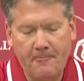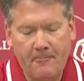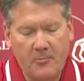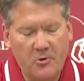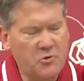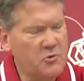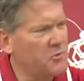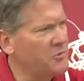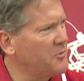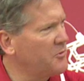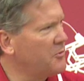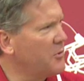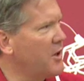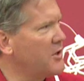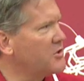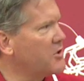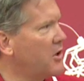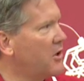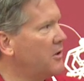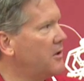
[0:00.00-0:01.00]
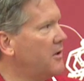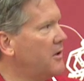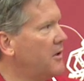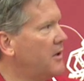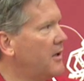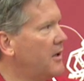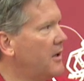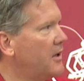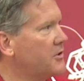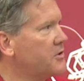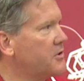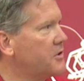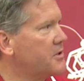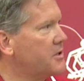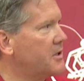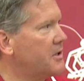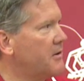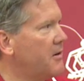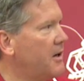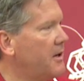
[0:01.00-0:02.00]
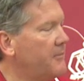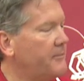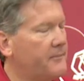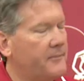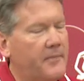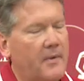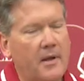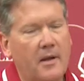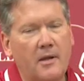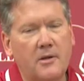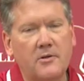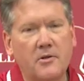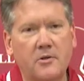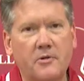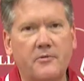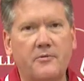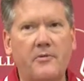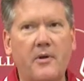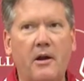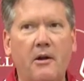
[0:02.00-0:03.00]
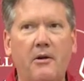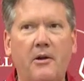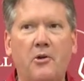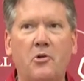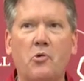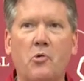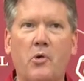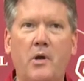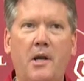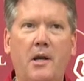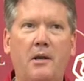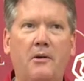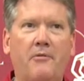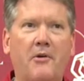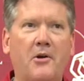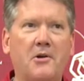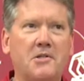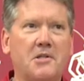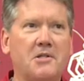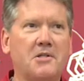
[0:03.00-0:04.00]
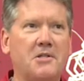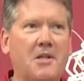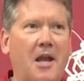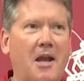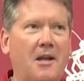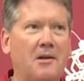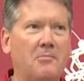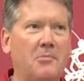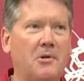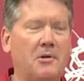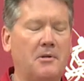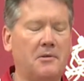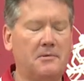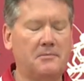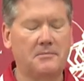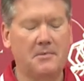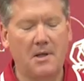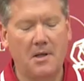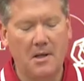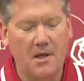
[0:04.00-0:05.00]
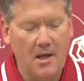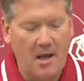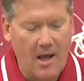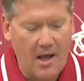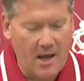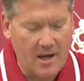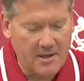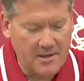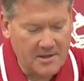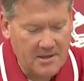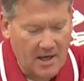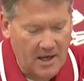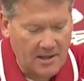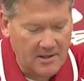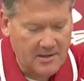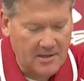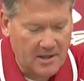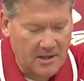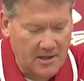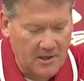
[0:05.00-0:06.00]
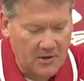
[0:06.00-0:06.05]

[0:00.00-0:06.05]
which runs on electricity, right? So it's very green, very sustainable, and it's got